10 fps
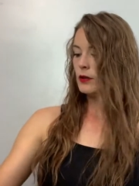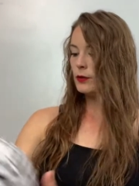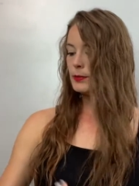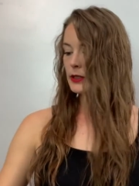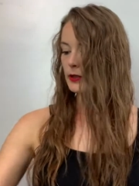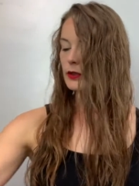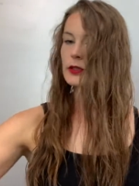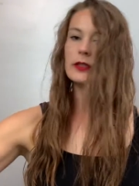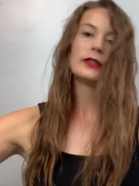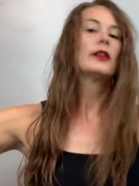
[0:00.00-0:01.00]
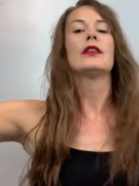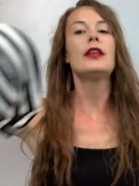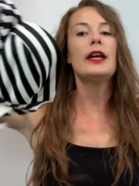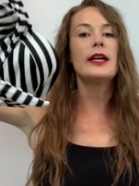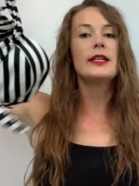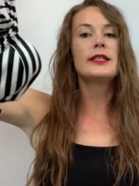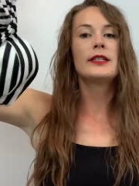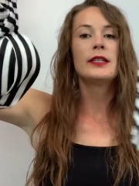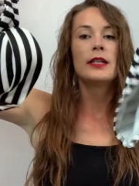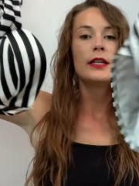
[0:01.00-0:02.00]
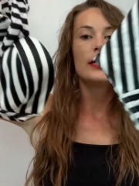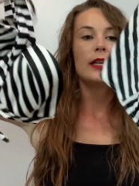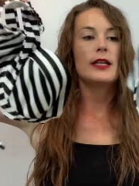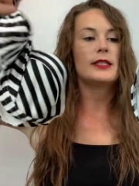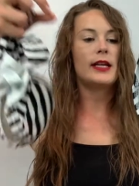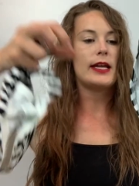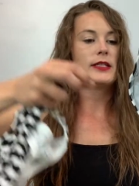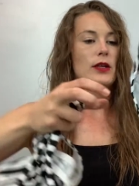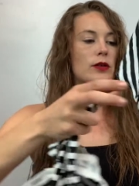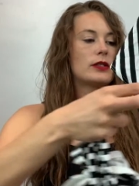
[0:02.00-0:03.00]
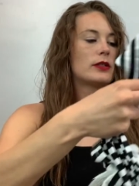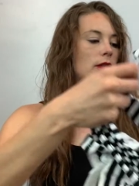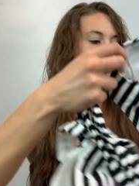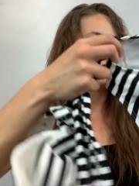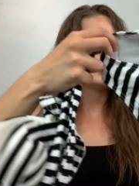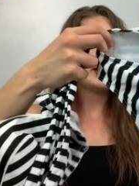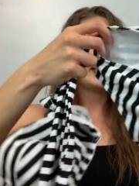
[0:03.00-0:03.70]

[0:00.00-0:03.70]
Oops. This is Nasos or